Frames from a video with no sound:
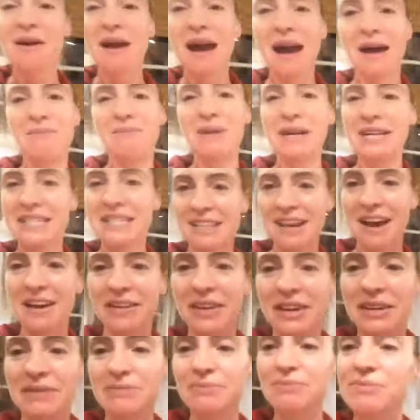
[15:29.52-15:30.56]
Have my
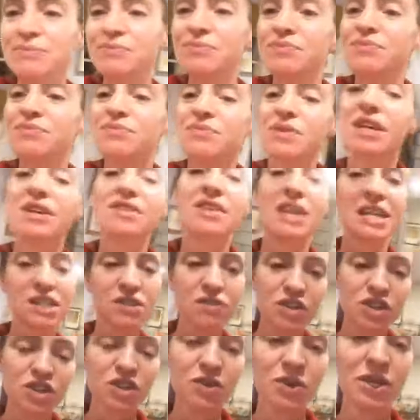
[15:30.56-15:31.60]
salad.
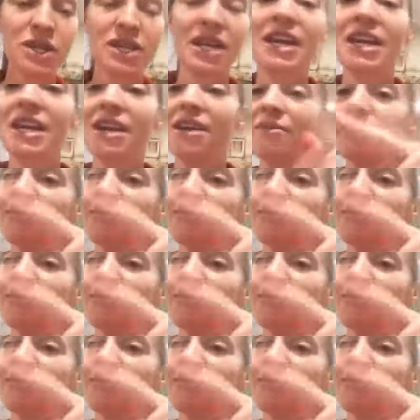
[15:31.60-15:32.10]
Thanks for tuning in.